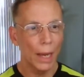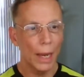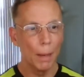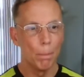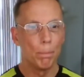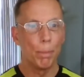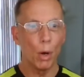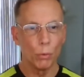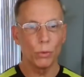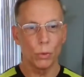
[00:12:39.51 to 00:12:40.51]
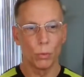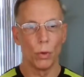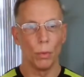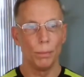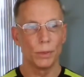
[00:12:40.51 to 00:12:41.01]
In both
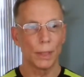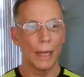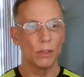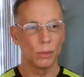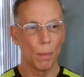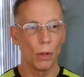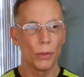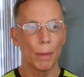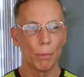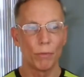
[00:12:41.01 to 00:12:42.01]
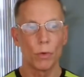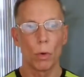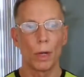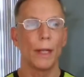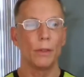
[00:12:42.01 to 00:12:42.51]
groups, a small number of
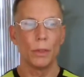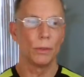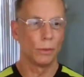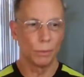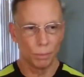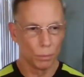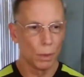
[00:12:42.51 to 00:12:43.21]
correlations